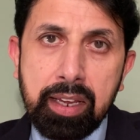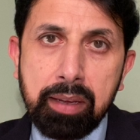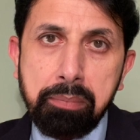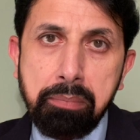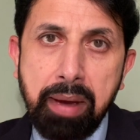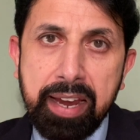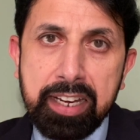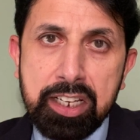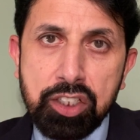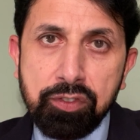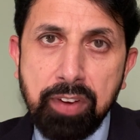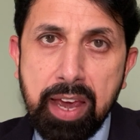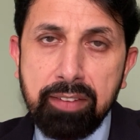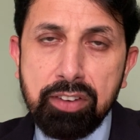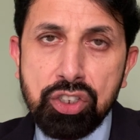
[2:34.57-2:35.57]
Minus
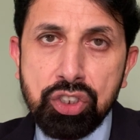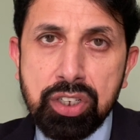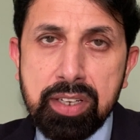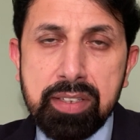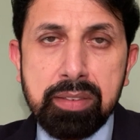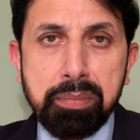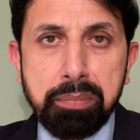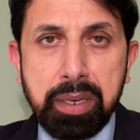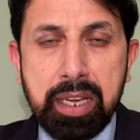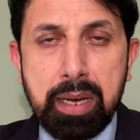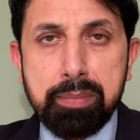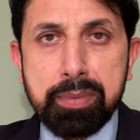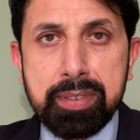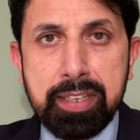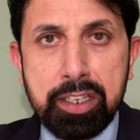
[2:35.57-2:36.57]
5 inches
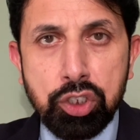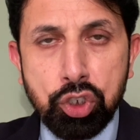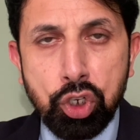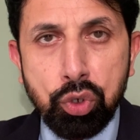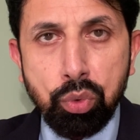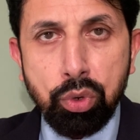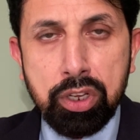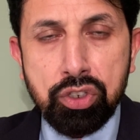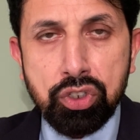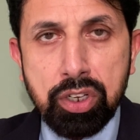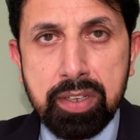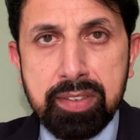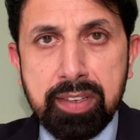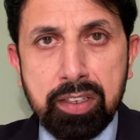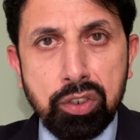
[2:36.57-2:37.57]
becomes 62
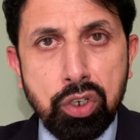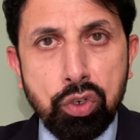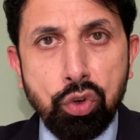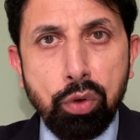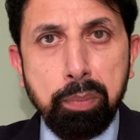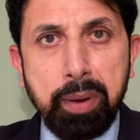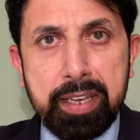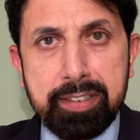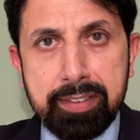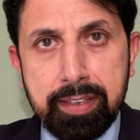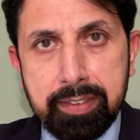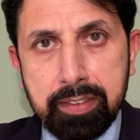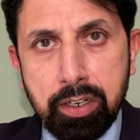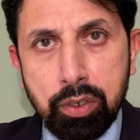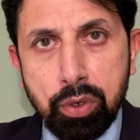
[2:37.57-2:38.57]
inches. 62 plus
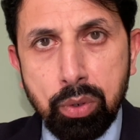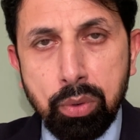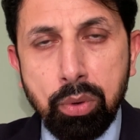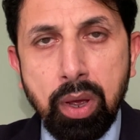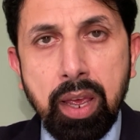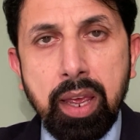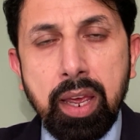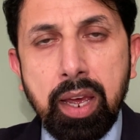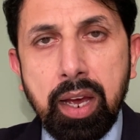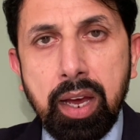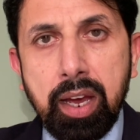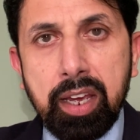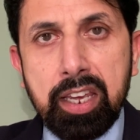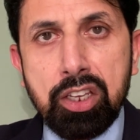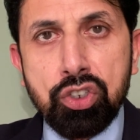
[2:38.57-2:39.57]
62
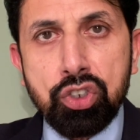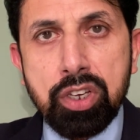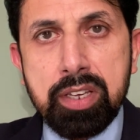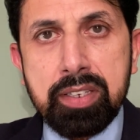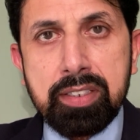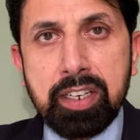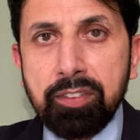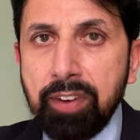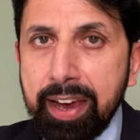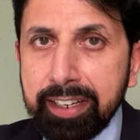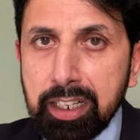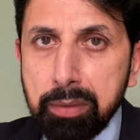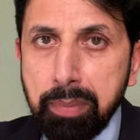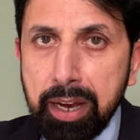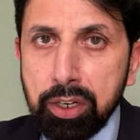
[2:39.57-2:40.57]
inches
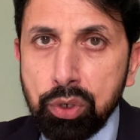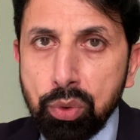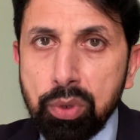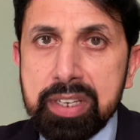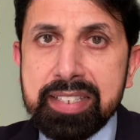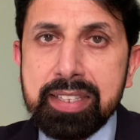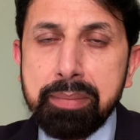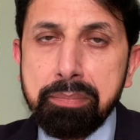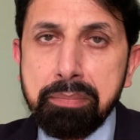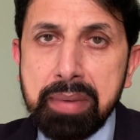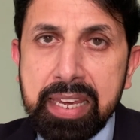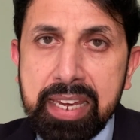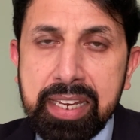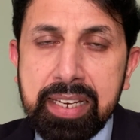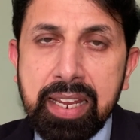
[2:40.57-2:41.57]
divided by 2 is the
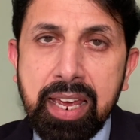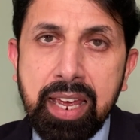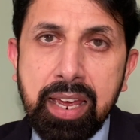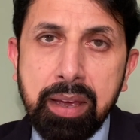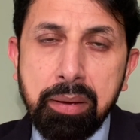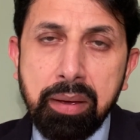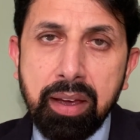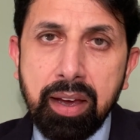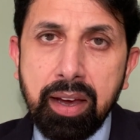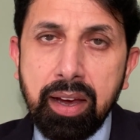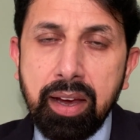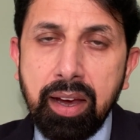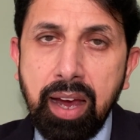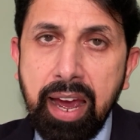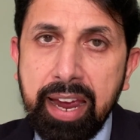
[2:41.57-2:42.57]
mean
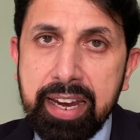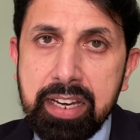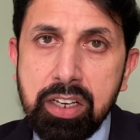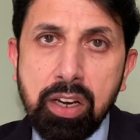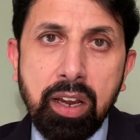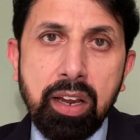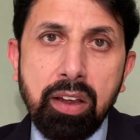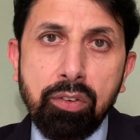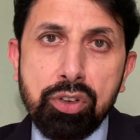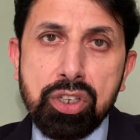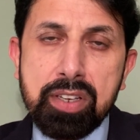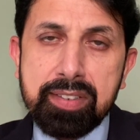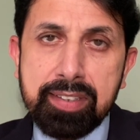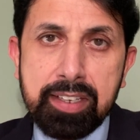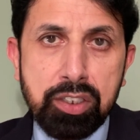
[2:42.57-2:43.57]
height, which
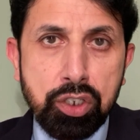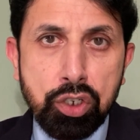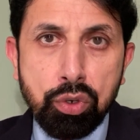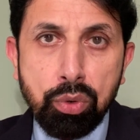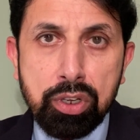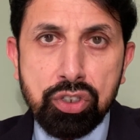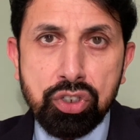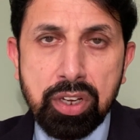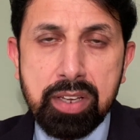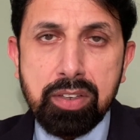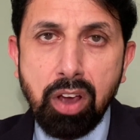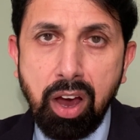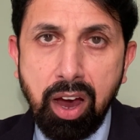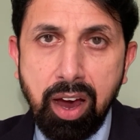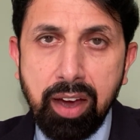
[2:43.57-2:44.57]
is 62 inches
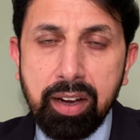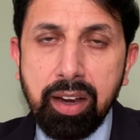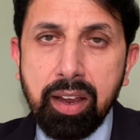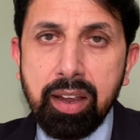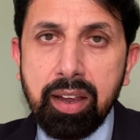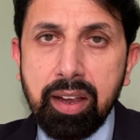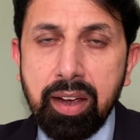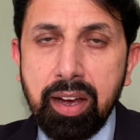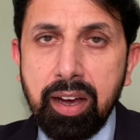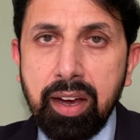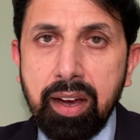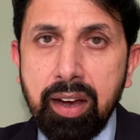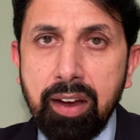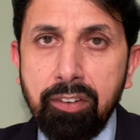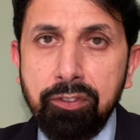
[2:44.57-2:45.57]
or
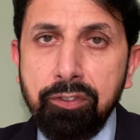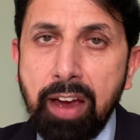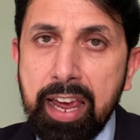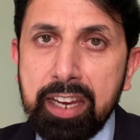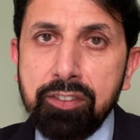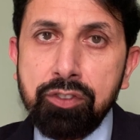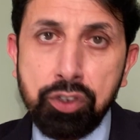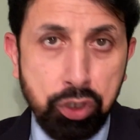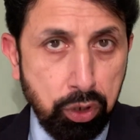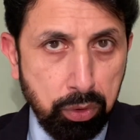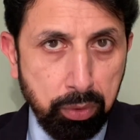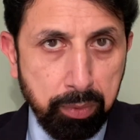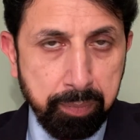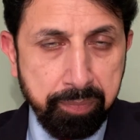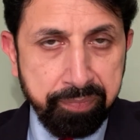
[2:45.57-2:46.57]

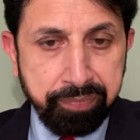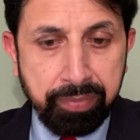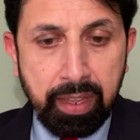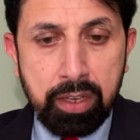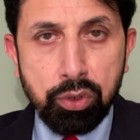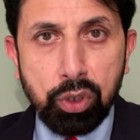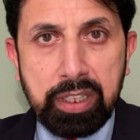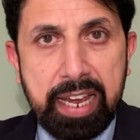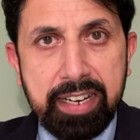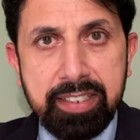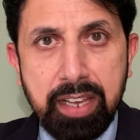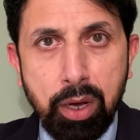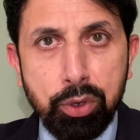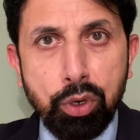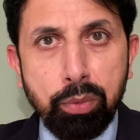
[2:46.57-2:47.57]
5'2". So that's
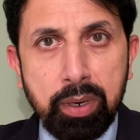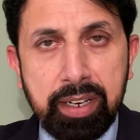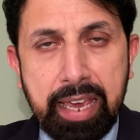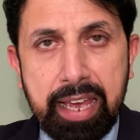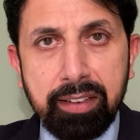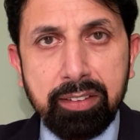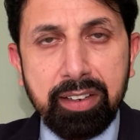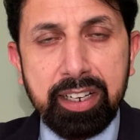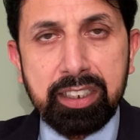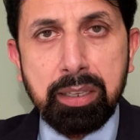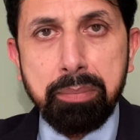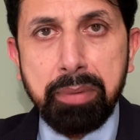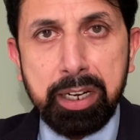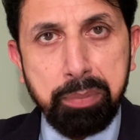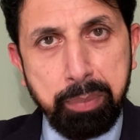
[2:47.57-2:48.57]
how you will calculate the
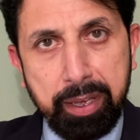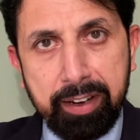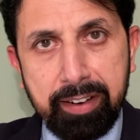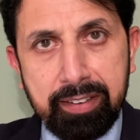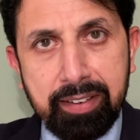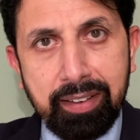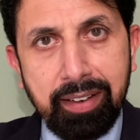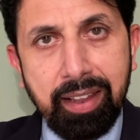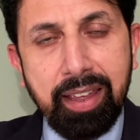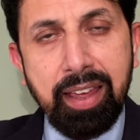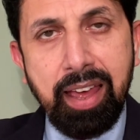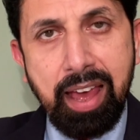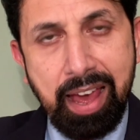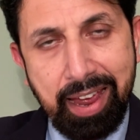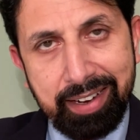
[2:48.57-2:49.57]
mid-parental
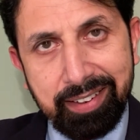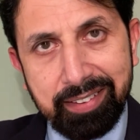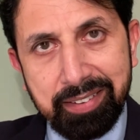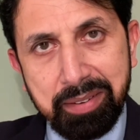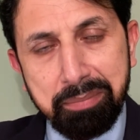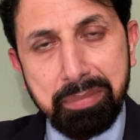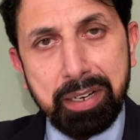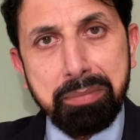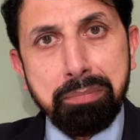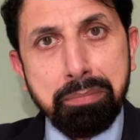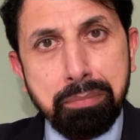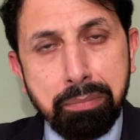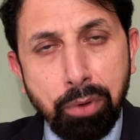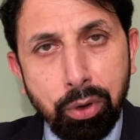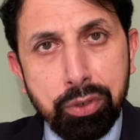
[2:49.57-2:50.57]
height. But
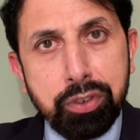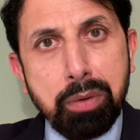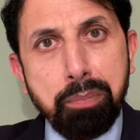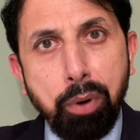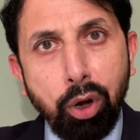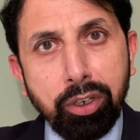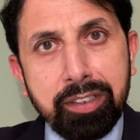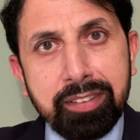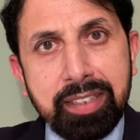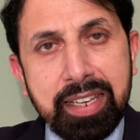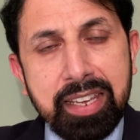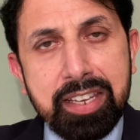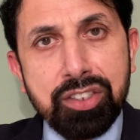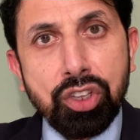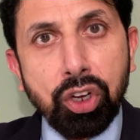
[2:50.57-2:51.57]
most important thing
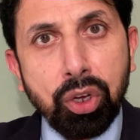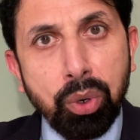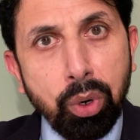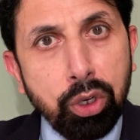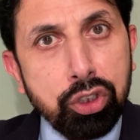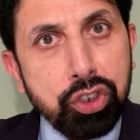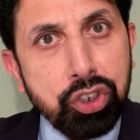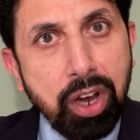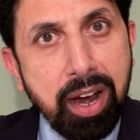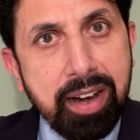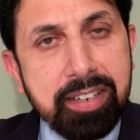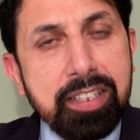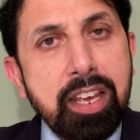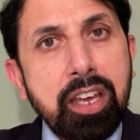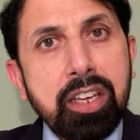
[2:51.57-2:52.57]
is the growth
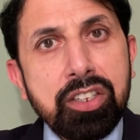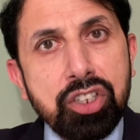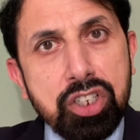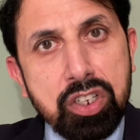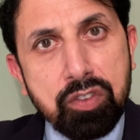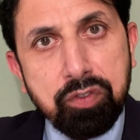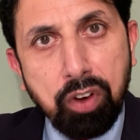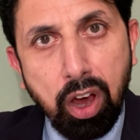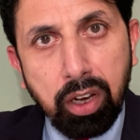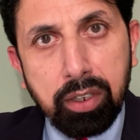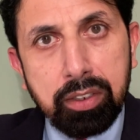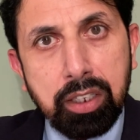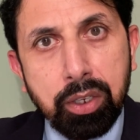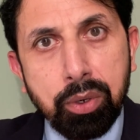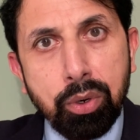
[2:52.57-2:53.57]
charts. Just follow
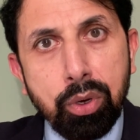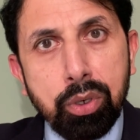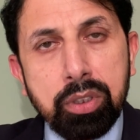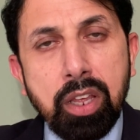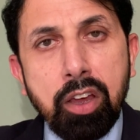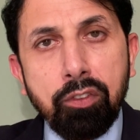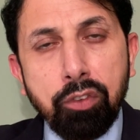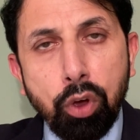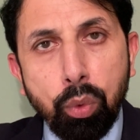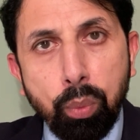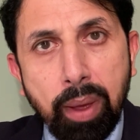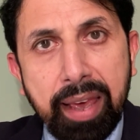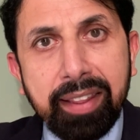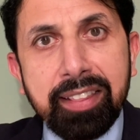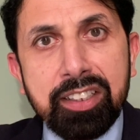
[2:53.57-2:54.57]
the growth for
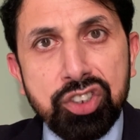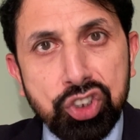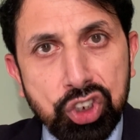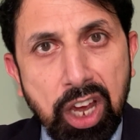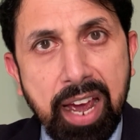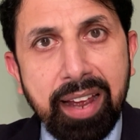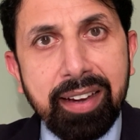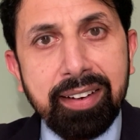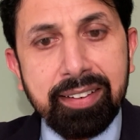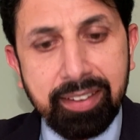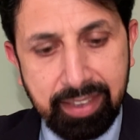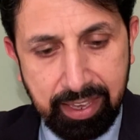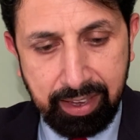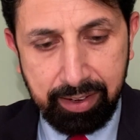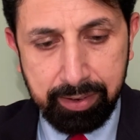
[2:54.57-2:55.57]
well child
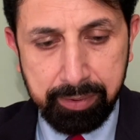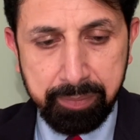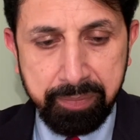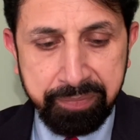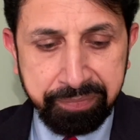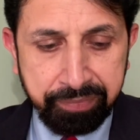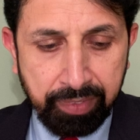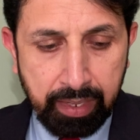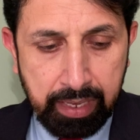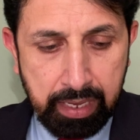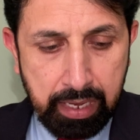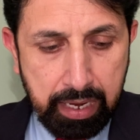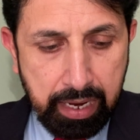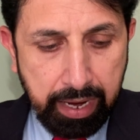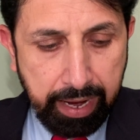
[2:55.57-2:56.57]
care.
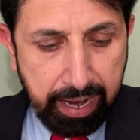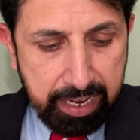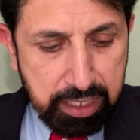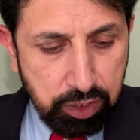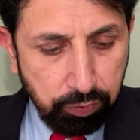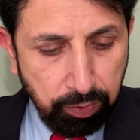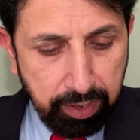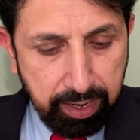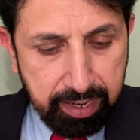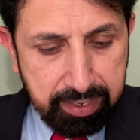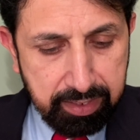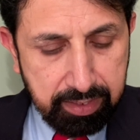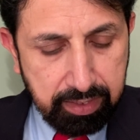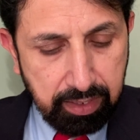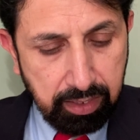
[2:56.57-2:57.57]
As far
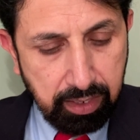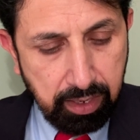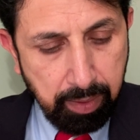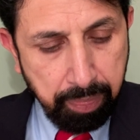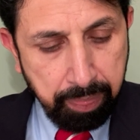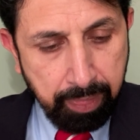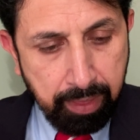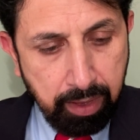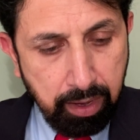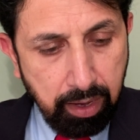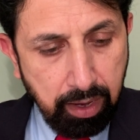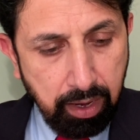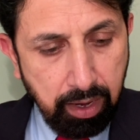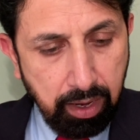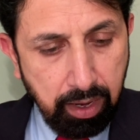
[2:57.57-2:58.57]
as the
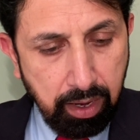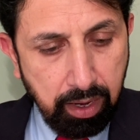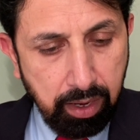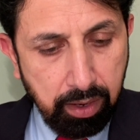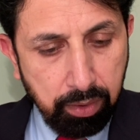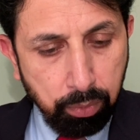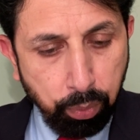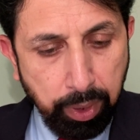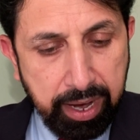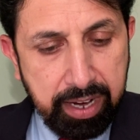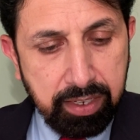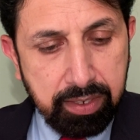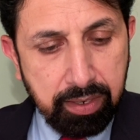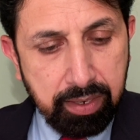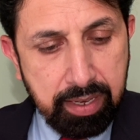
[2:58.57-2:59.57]

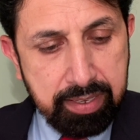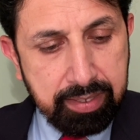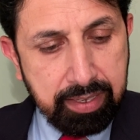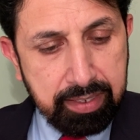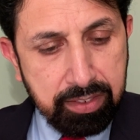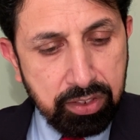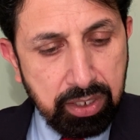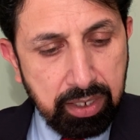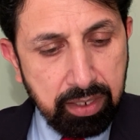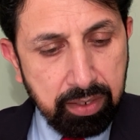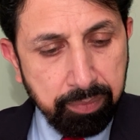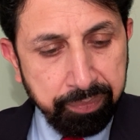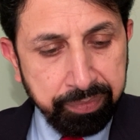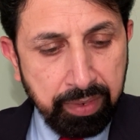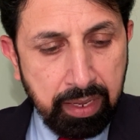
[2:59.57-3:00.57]
weight is concerned,